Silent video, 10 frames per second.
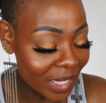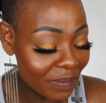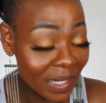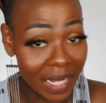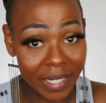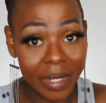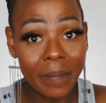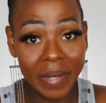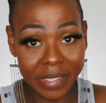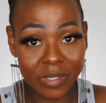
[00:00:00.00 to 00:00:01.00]
liner
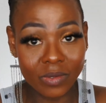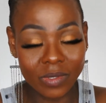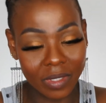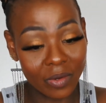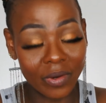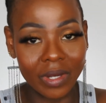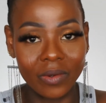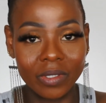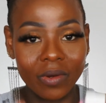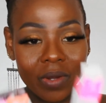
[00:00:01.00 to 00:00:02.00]
pencils and crayon.
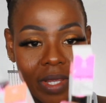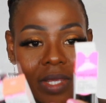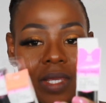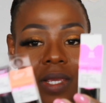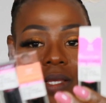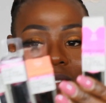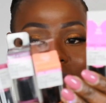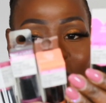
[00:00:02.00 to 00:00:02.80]
Okay, so